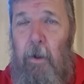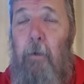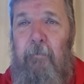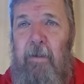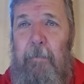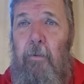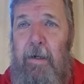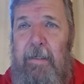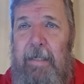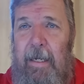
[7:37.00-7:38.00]
hopefully
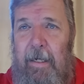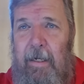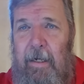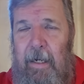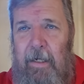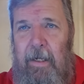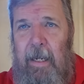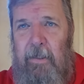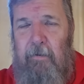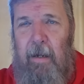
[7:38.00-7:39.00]
point taken, and you
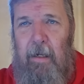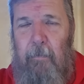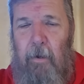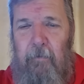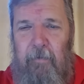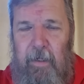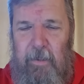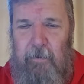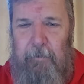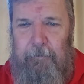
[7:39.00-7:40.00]
guys are on the ball for
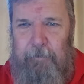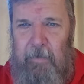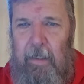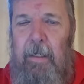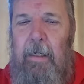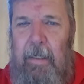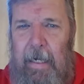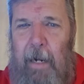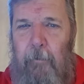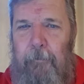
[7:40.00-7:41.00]
this one.
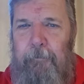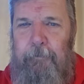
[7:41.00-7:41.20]
Now,